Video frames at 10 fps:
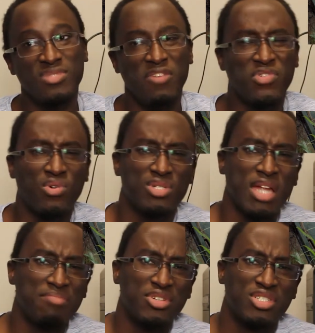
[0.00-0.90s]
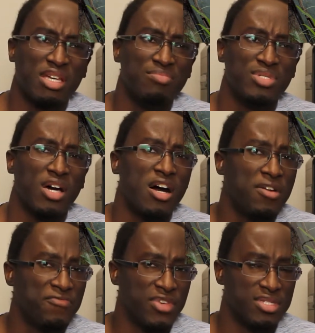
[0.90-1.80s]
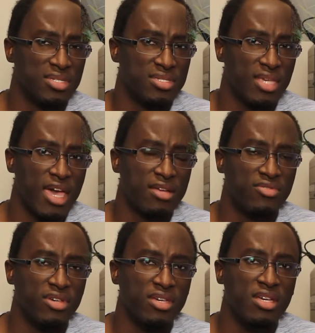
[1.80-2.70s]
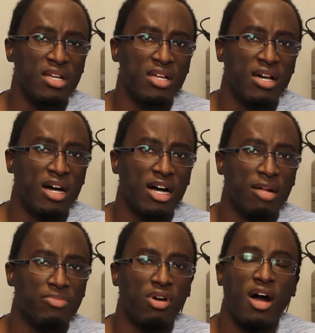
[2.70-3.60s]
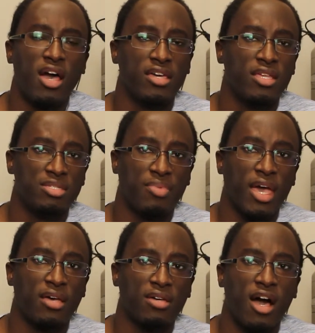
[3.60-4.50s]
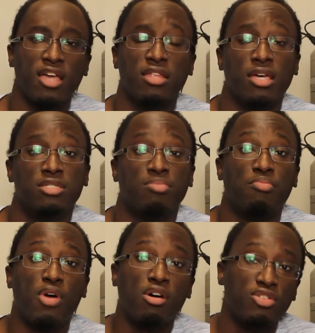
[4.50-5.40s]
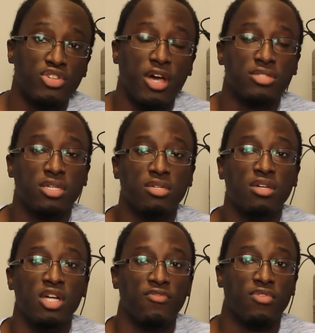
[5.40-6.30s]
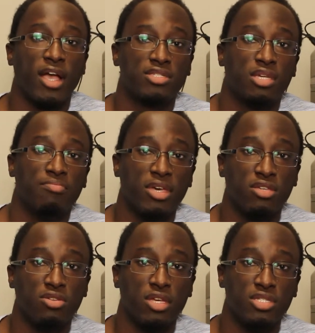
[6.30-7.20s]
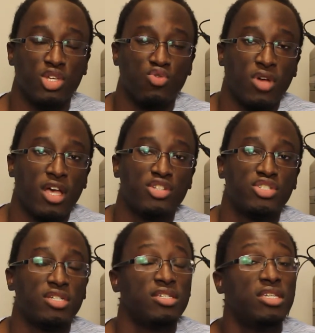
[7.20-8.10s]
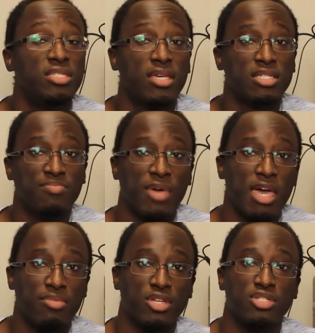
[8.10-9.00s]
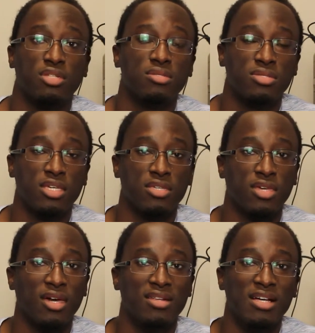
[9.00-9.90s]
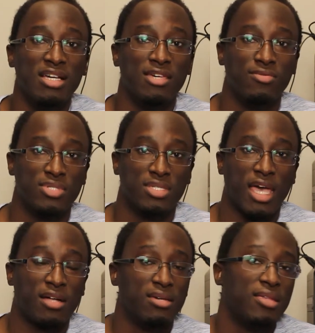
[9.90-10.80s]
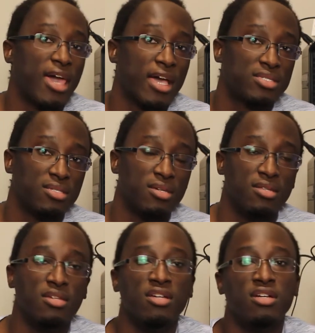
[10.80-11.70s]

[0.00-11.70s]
Of course, not much comes of this exactly. Ion ends up apologizing for accidentally making Izzy crash. Izzy gets mad because she doesn't think that it was exactly an accident,